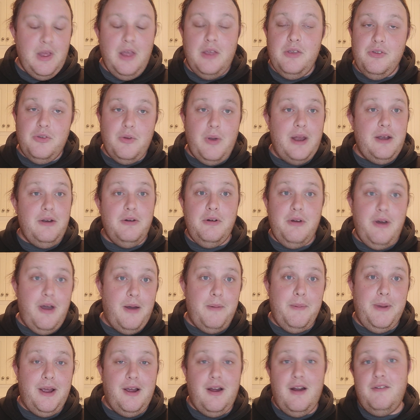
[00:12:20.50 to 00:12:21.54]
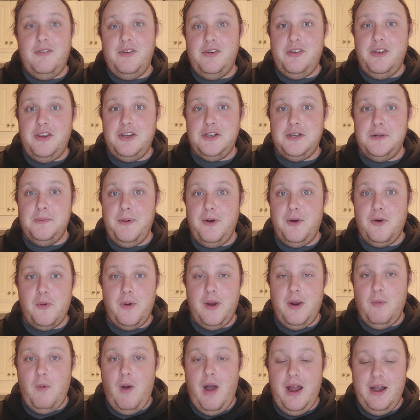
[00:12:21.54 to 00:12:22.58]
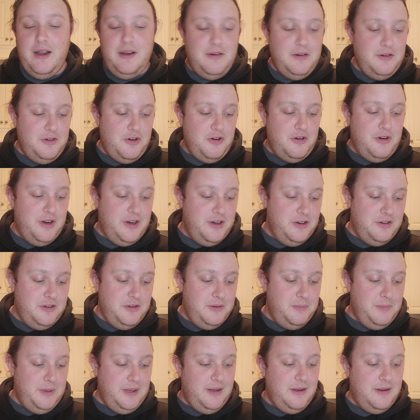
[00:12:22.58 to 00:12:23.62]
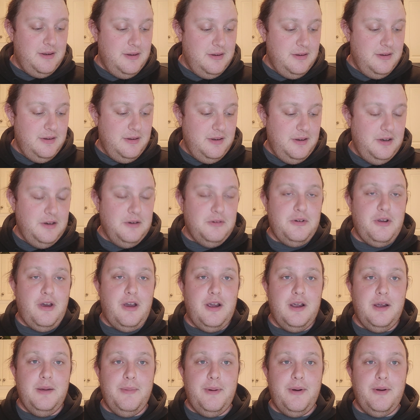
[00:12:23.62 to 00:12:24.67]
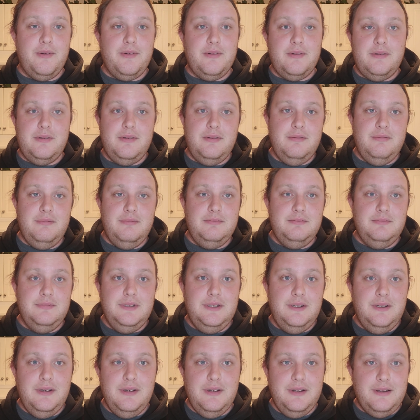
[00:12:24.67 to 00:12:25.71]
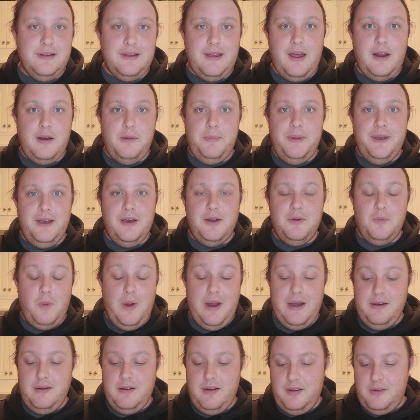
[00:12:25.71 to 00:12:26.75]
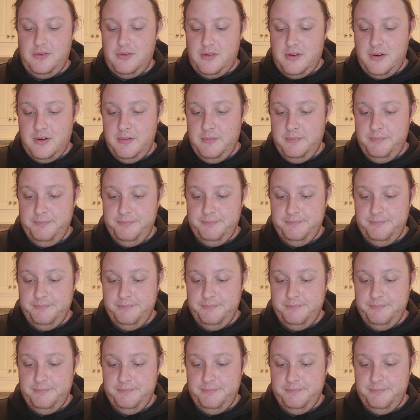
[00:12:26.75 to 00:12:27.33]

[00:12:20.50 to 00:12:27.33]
So I don't know how my conversation about Greek wine turned into me, talking about how to be a good wine taster.